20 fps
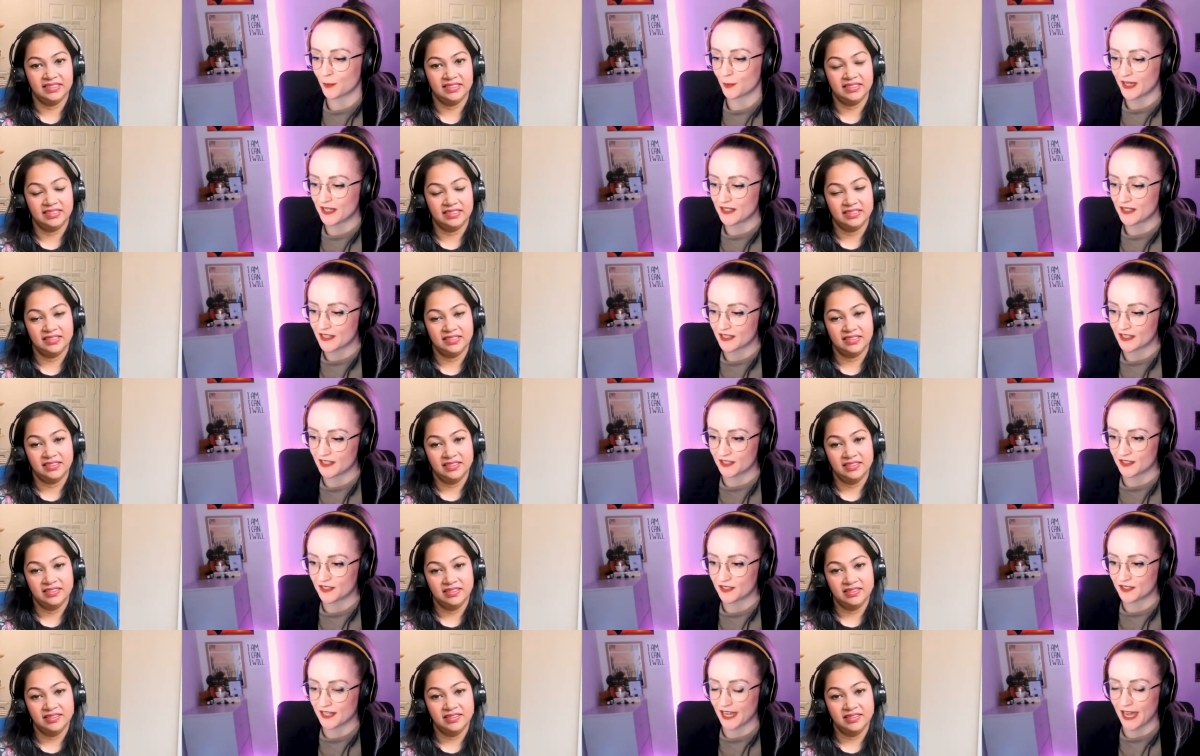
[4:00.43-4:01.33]
Speaker 1: you're
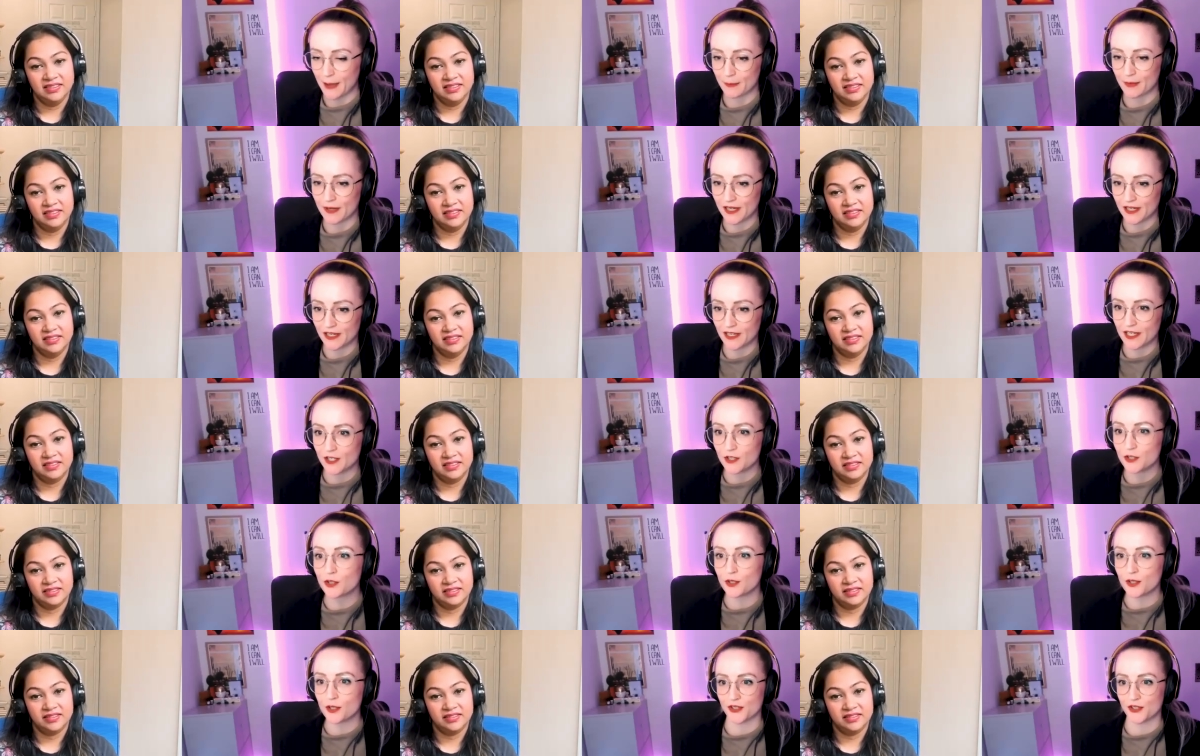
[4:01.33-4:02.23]
basically tapping
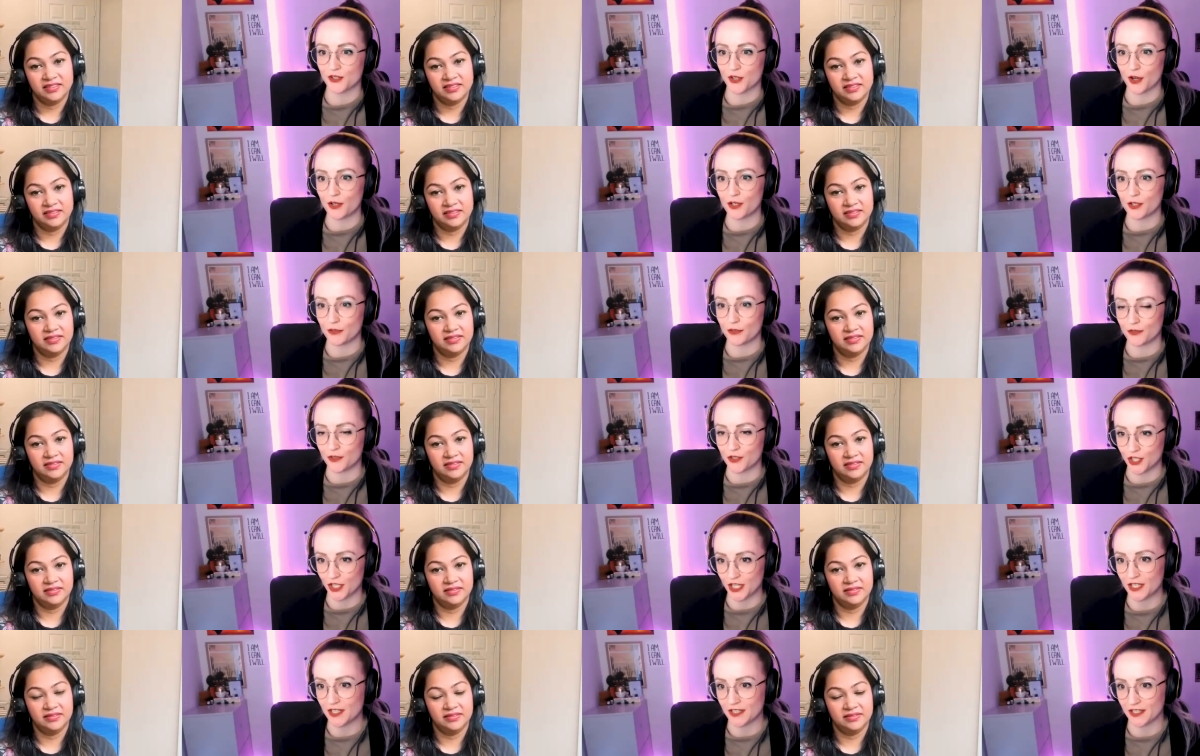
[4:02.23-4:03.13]
into your zone of
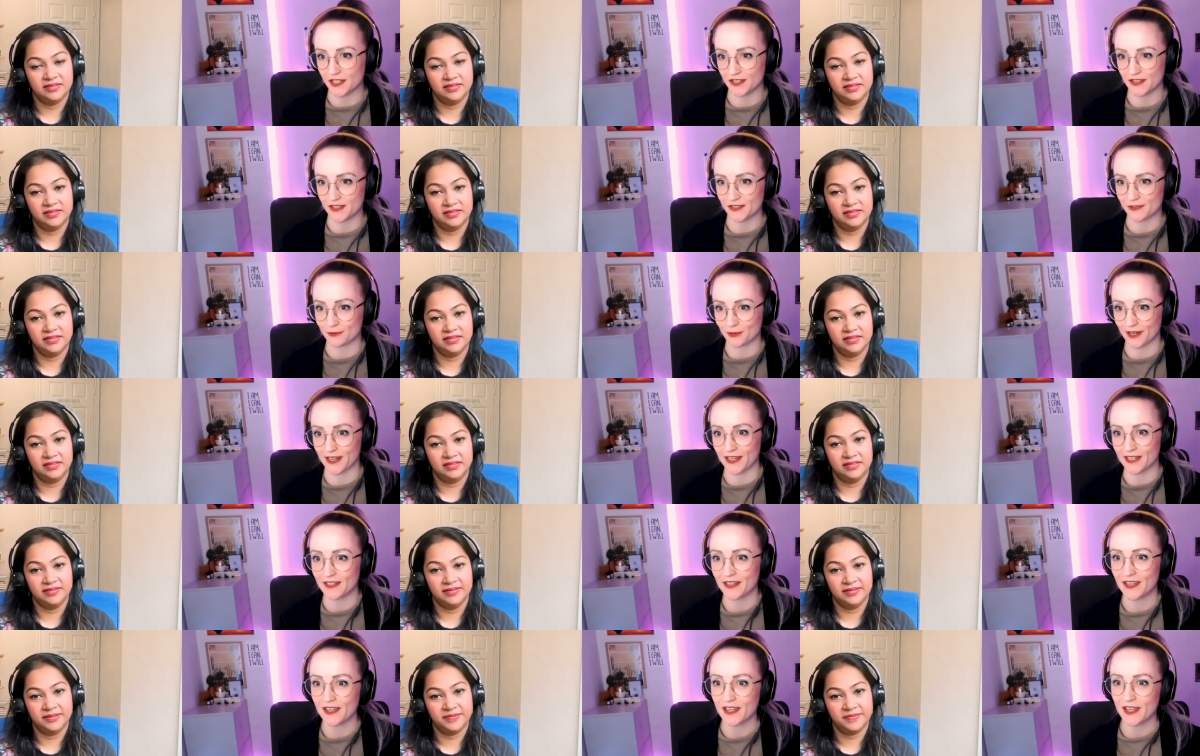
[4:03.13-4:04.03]
genius,
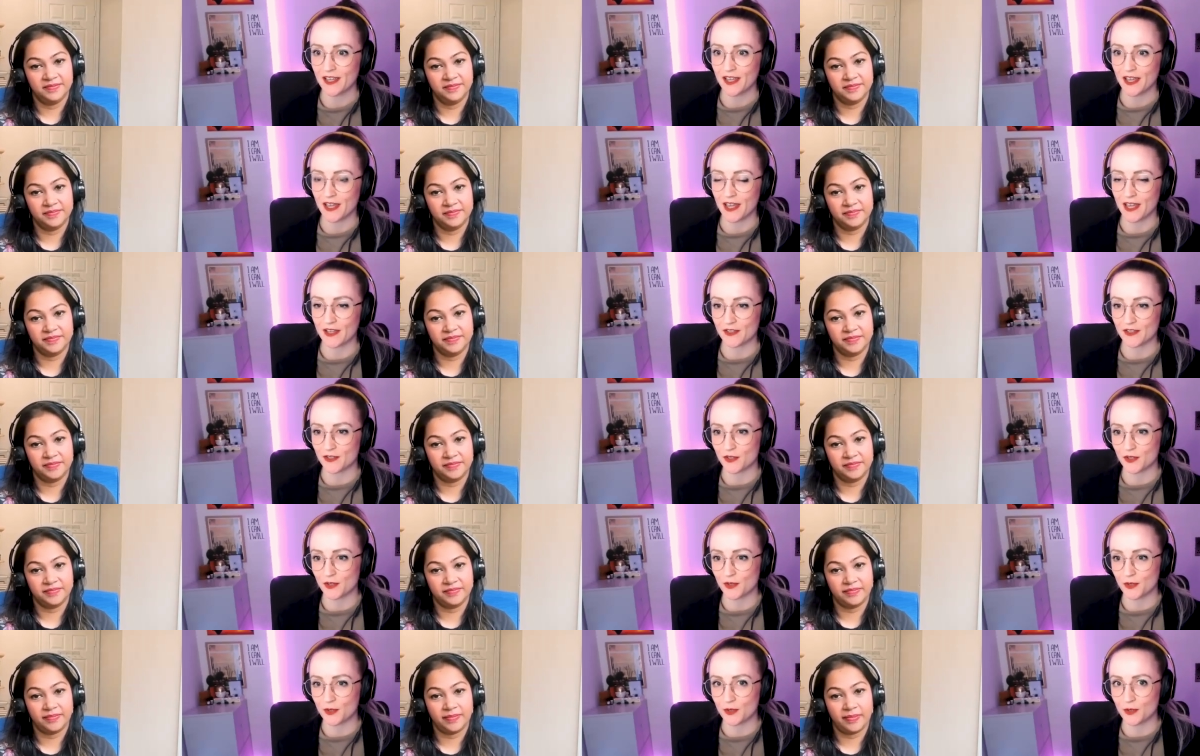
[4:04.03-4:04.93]
right?
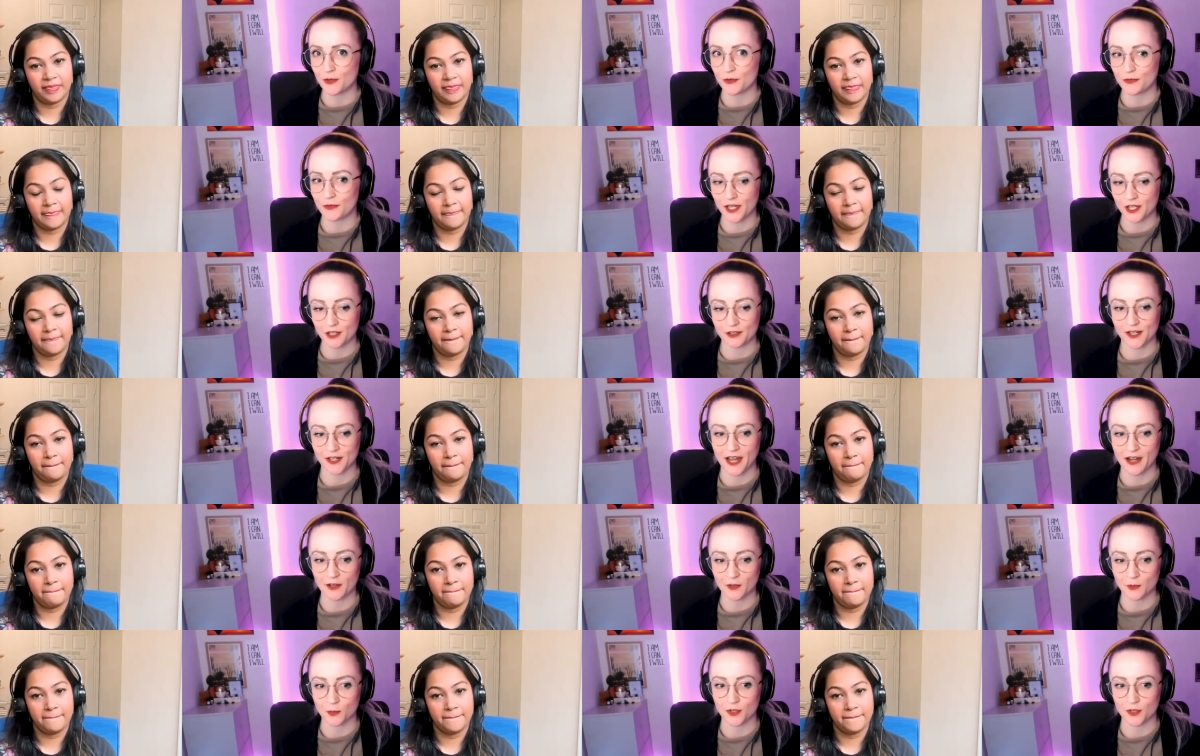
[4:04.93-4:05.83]
As you figured
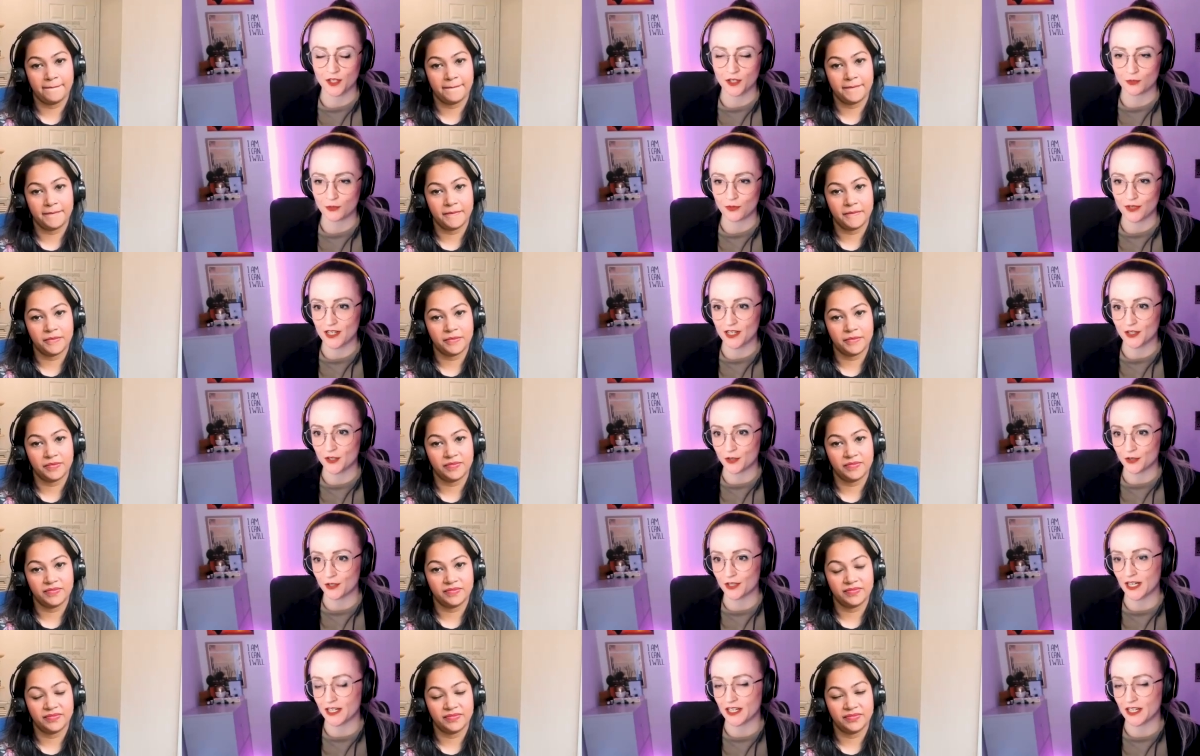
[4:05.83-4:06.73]
out what you're really
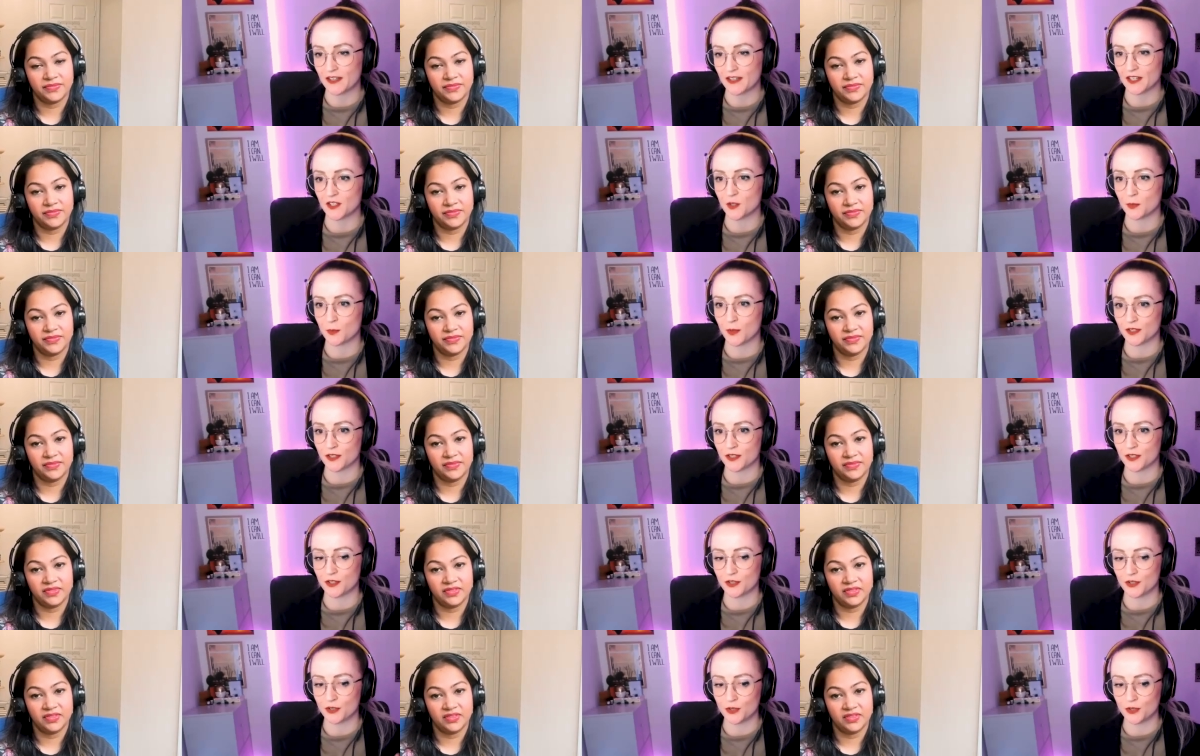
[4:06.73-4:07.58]
good at and that you wanted